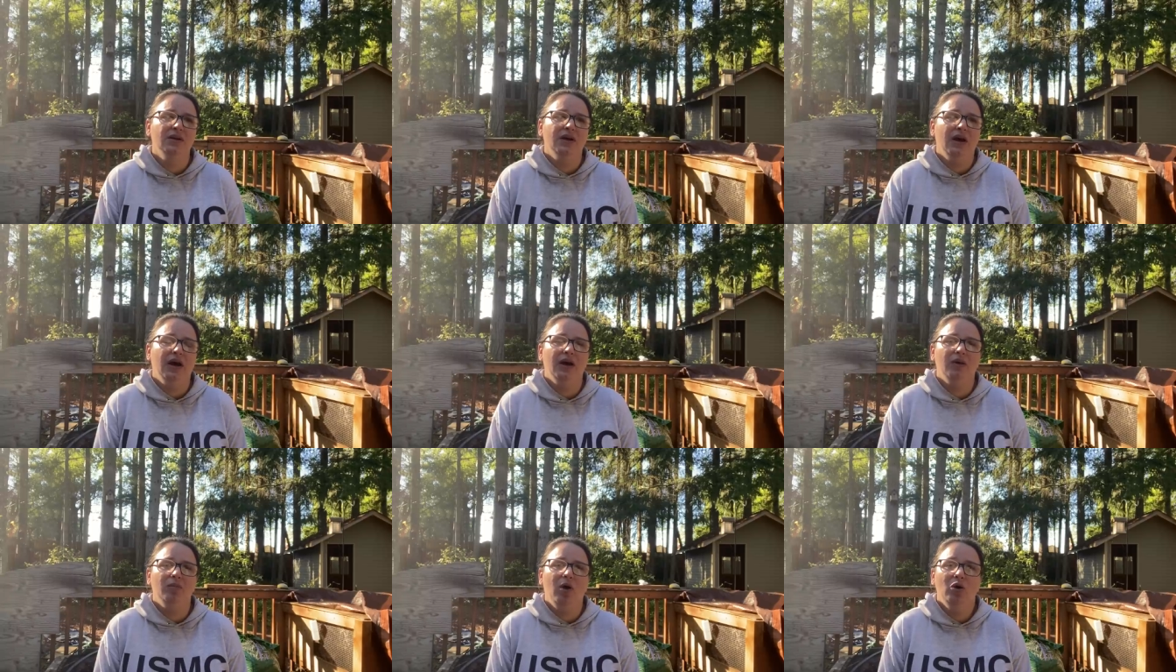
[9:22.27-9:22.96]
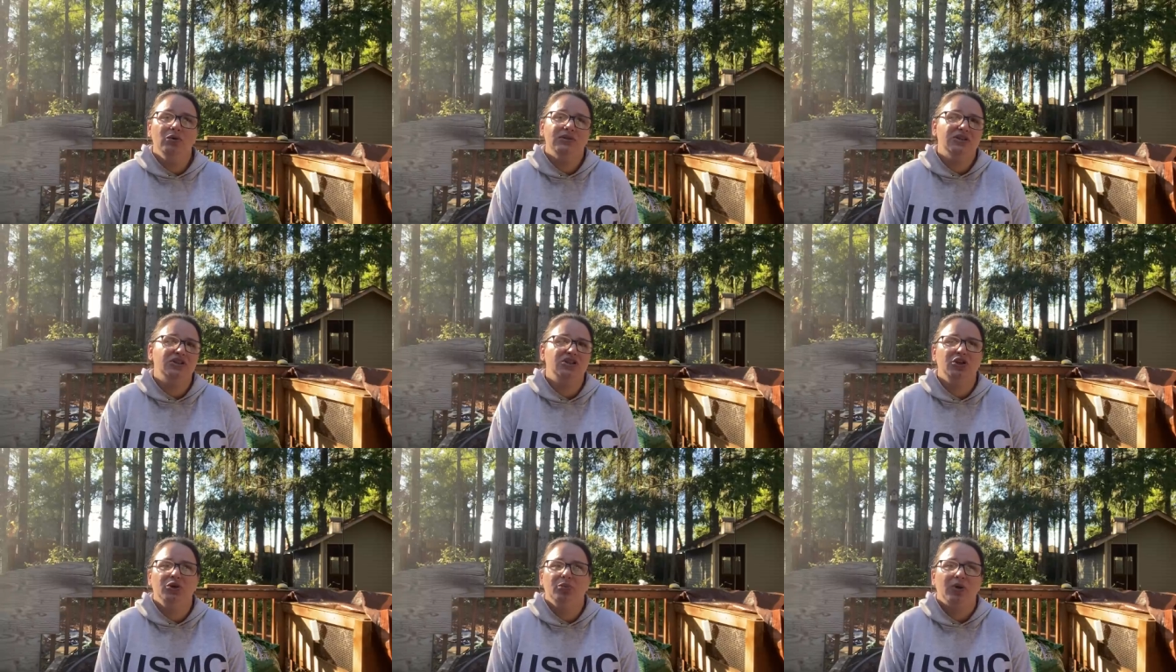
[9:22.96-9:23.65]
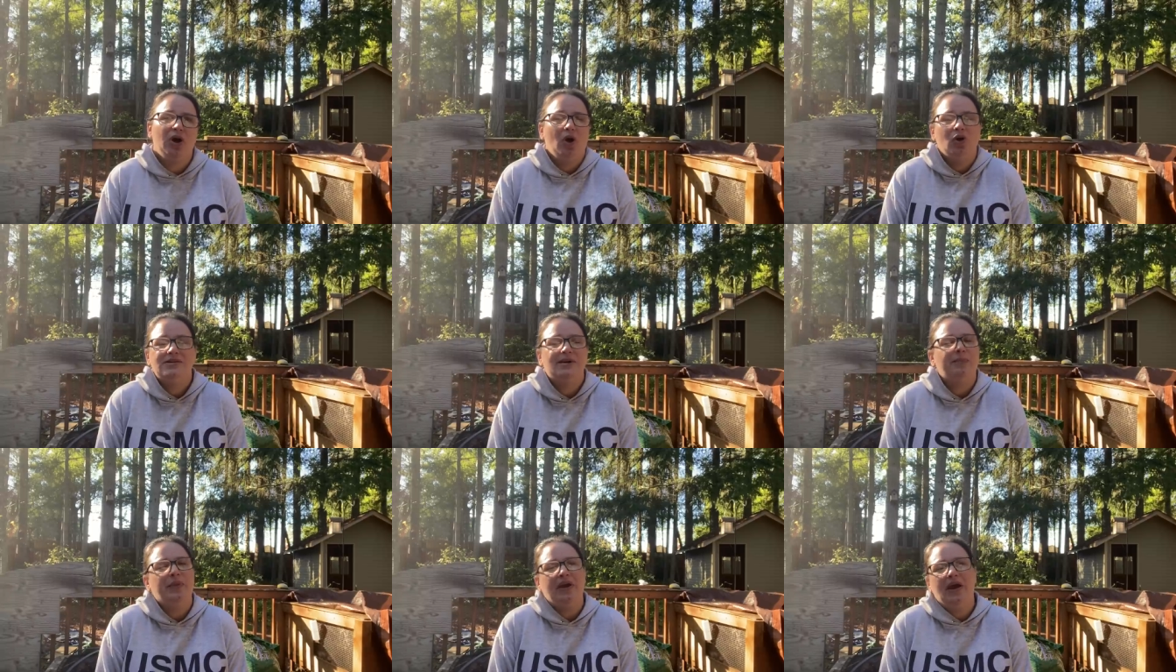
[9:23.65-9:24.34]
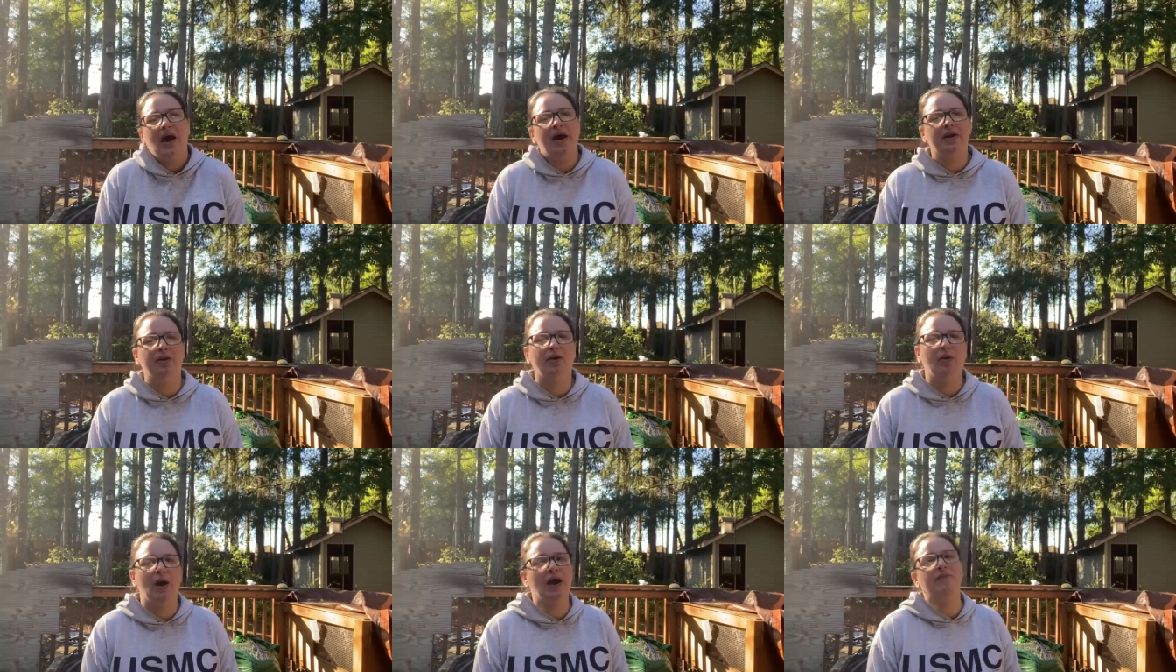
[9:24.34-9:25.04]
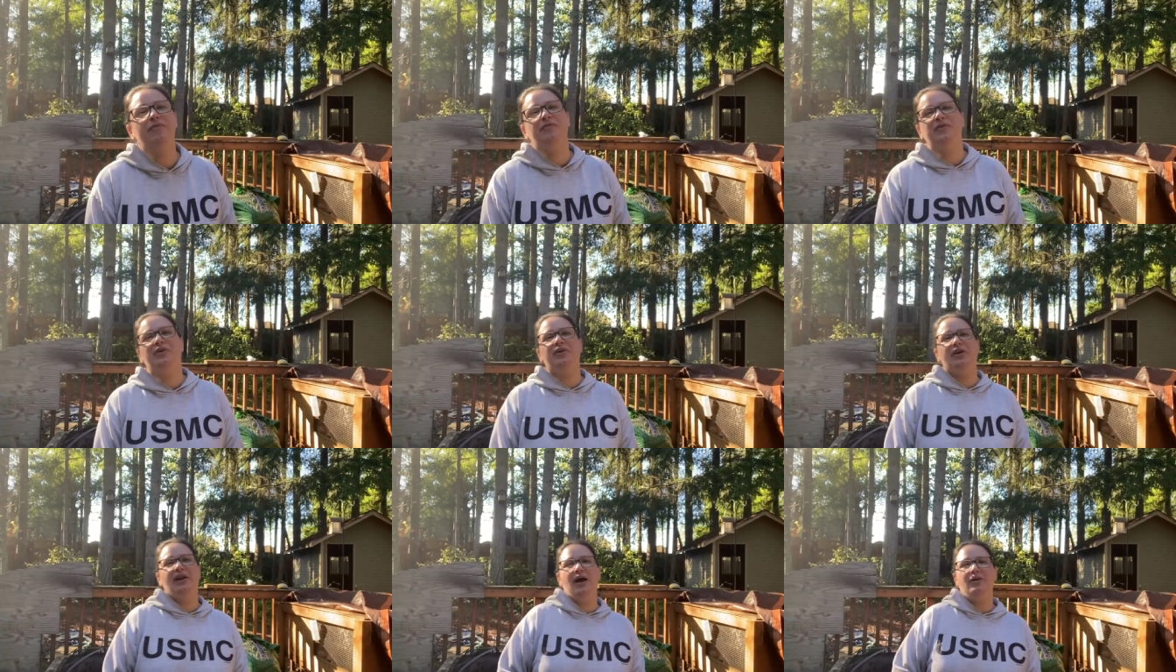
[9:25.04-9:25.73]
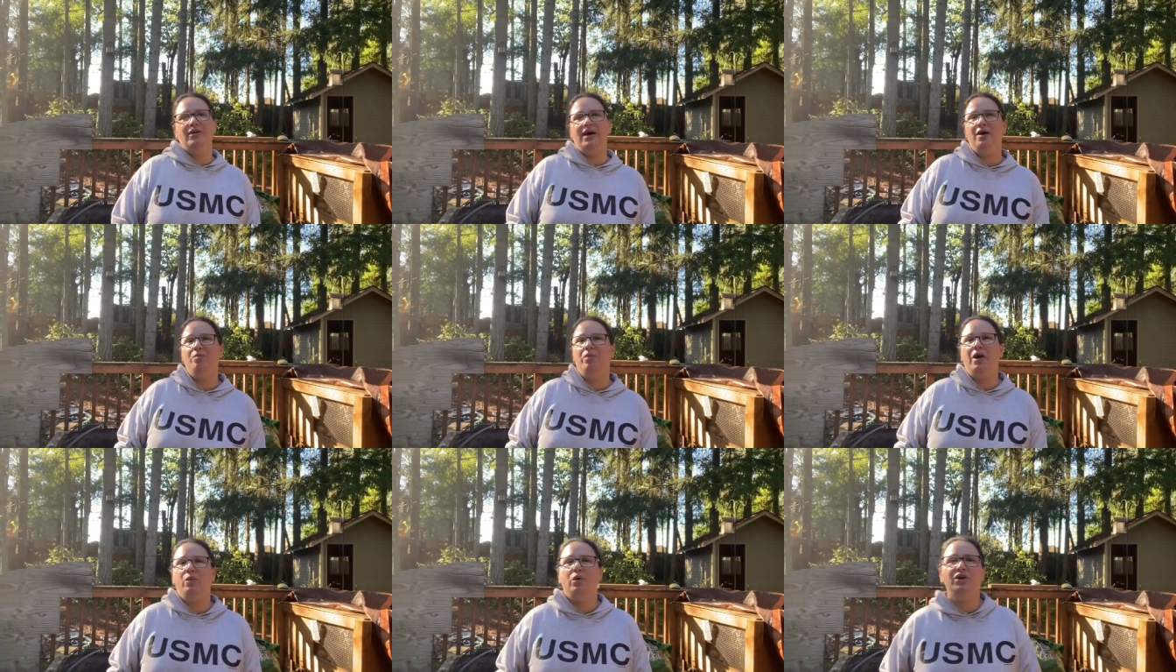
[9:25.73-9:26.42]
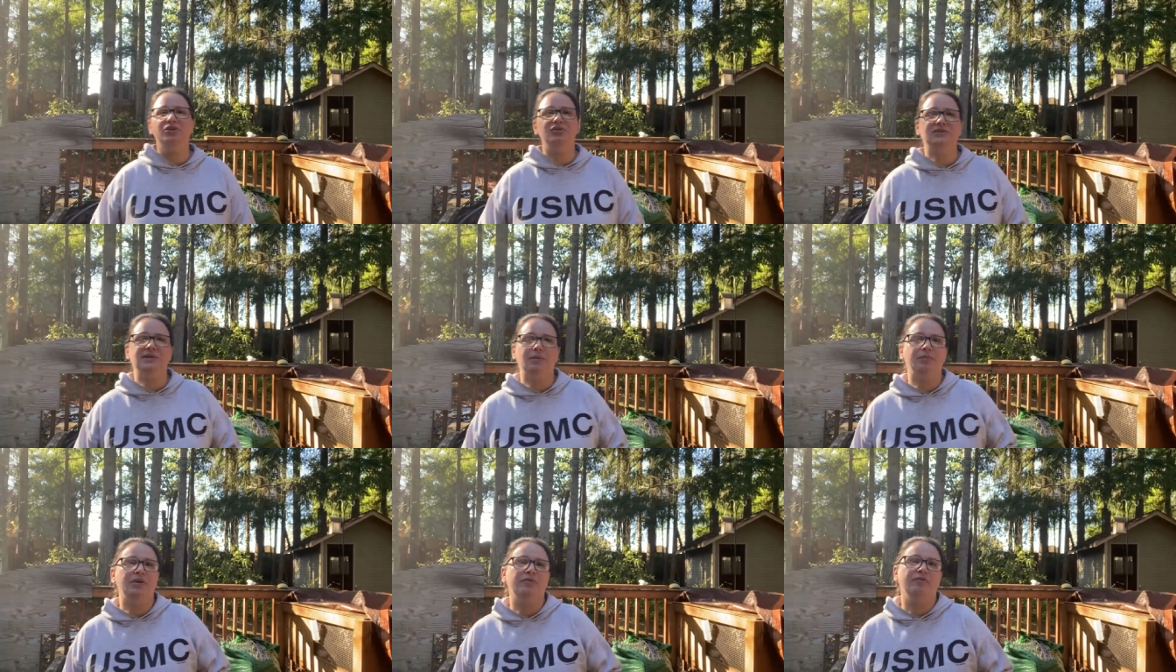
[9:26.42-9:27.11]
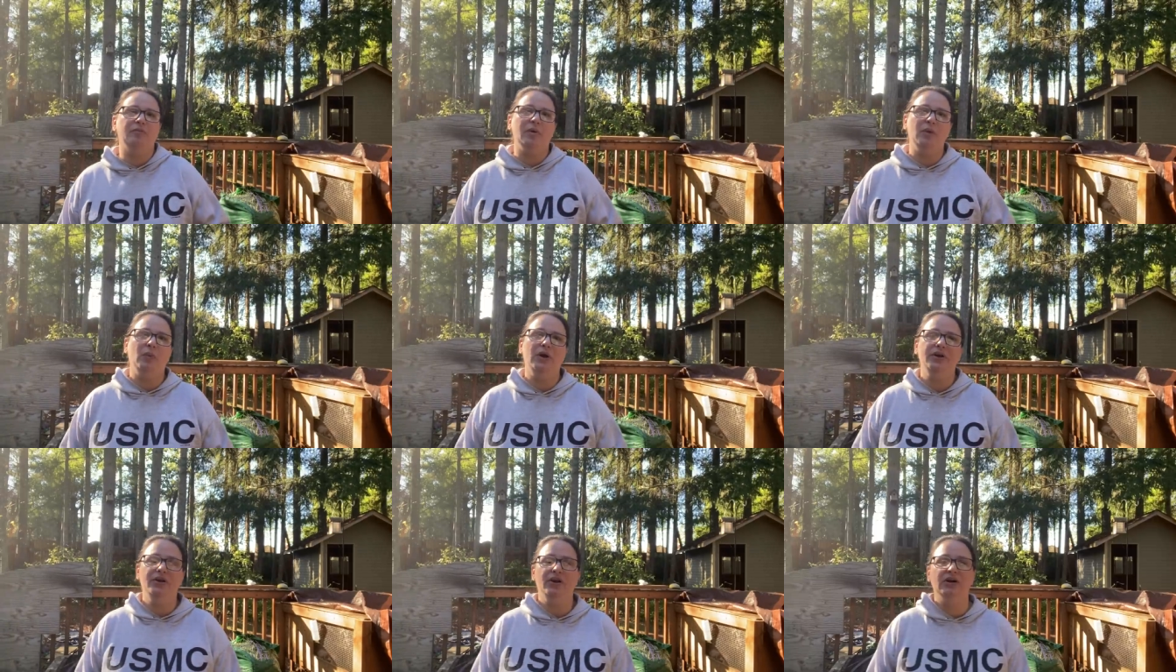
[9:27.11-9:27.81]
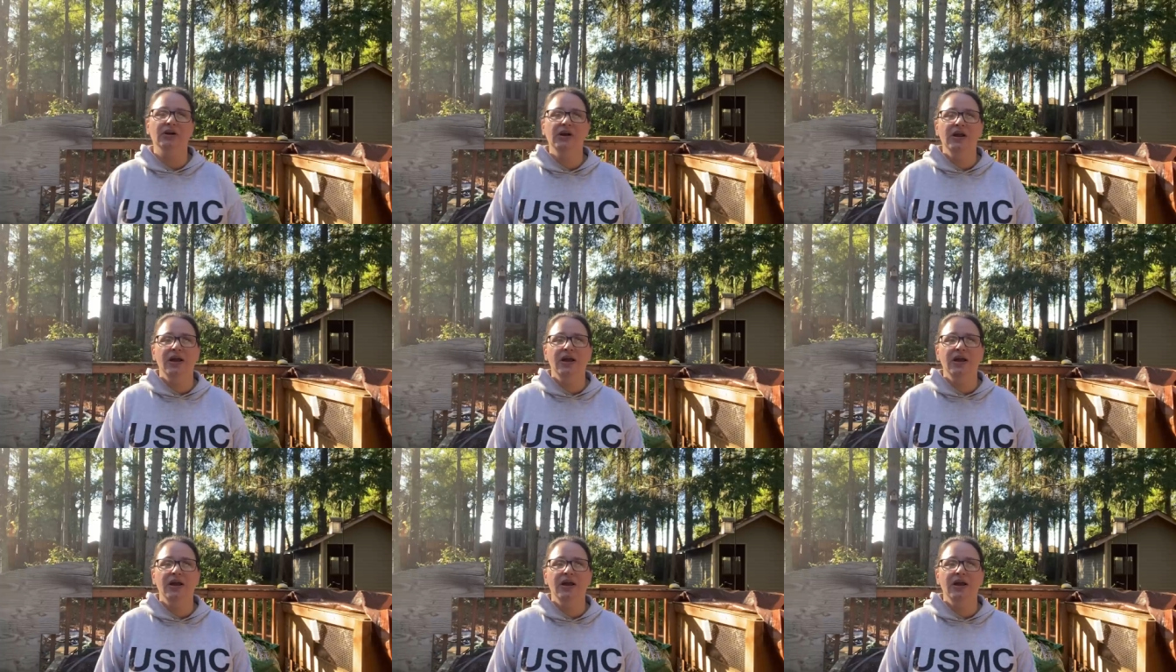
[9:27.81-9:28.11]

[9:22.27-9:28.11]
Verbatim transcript: um, host a Zoom or, or, something. I don't know. I haven't figured it out yet, but I want to do something for my one year.